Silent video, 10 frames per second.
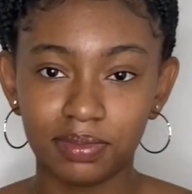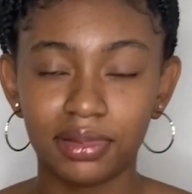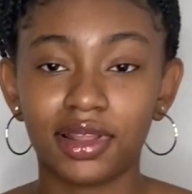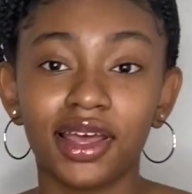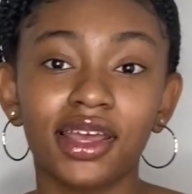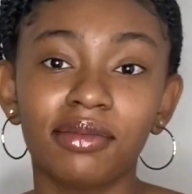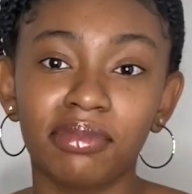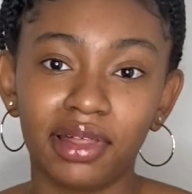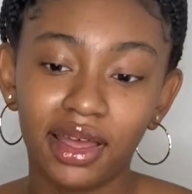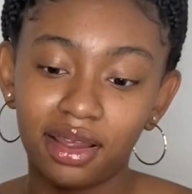plain
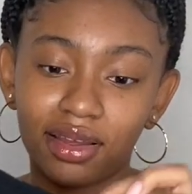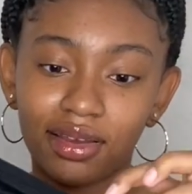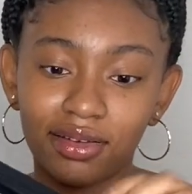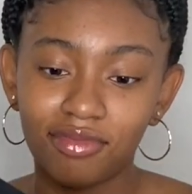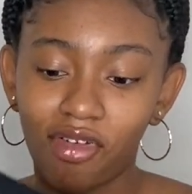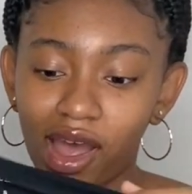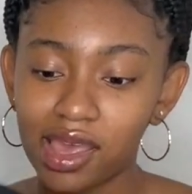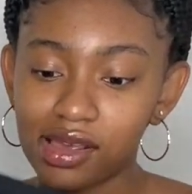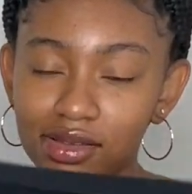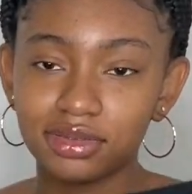black white,